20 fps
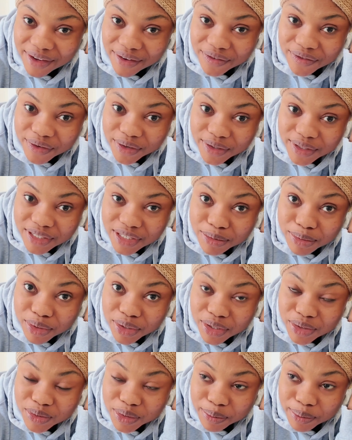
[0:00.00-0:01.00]
a few things
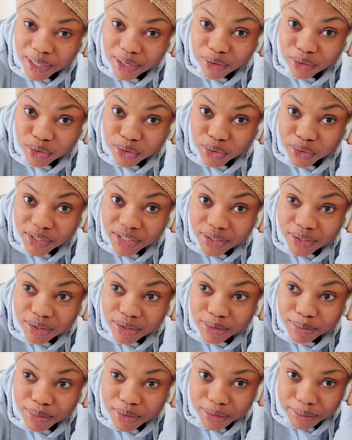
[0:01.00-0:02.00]
because we plan on cooking
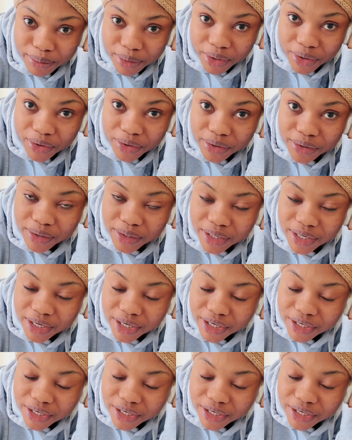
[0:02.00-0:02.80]
soup tomorrow.